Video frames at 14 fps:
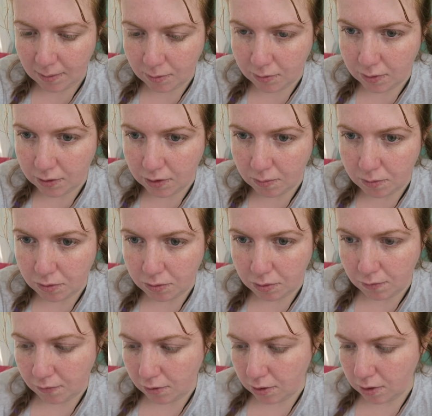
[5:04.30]
I'm going to upload
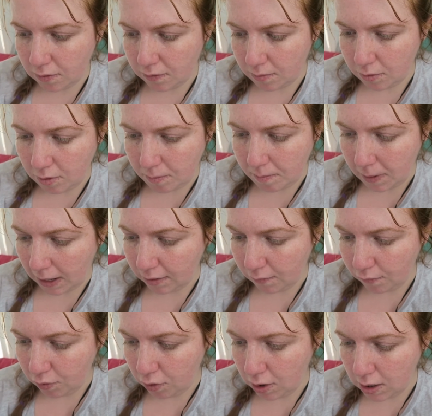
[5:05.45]
the vlog from the past
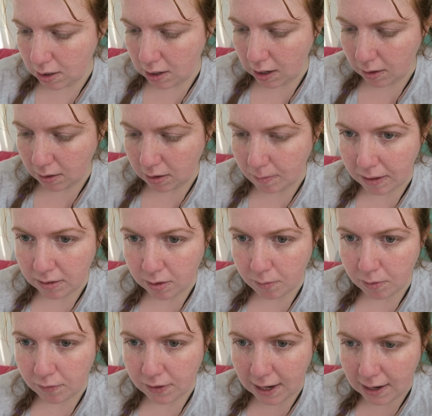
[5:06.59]
few, like the past
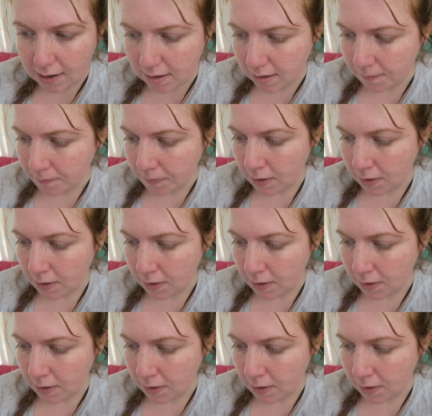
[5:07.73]
couple of days,